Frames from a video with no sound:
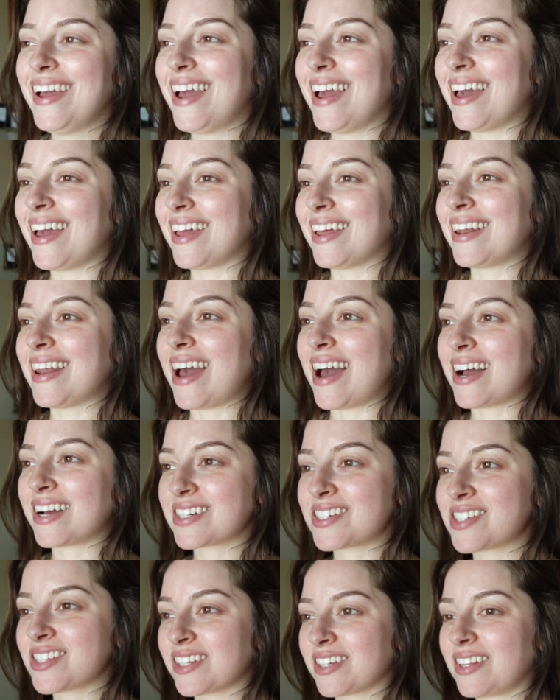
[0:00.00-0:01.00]
And
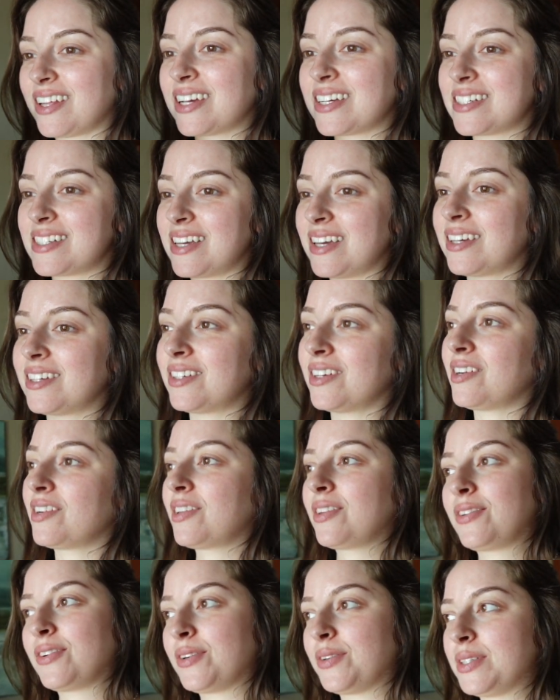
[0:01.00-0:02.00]
actually like take y'all
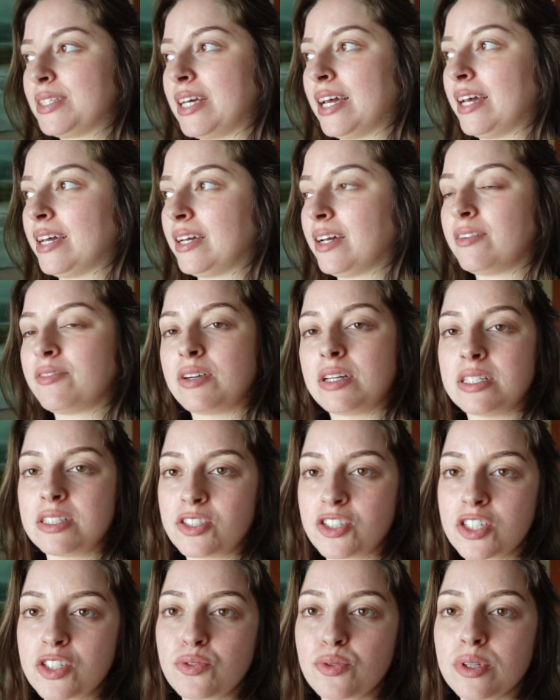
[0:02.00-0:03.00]
through a day. It's
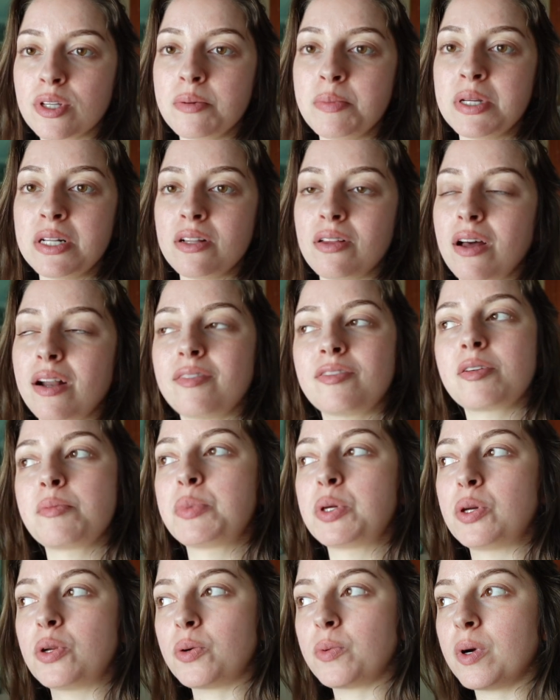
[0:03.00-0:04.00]
just really been a lot of
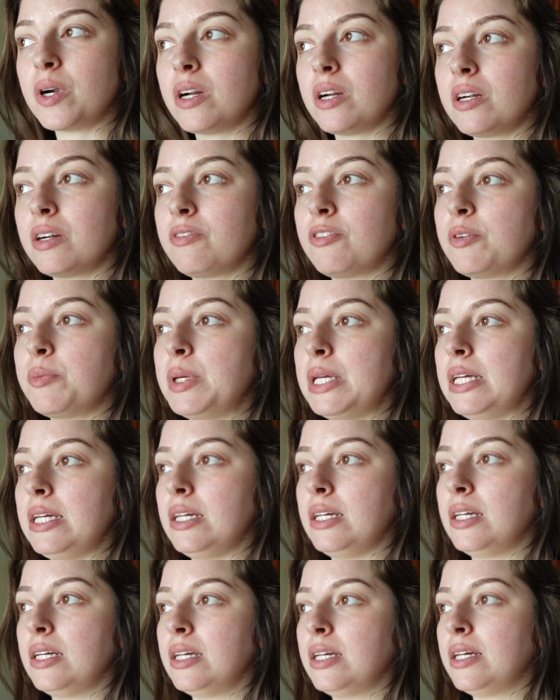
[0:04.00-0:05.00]
computer work for me.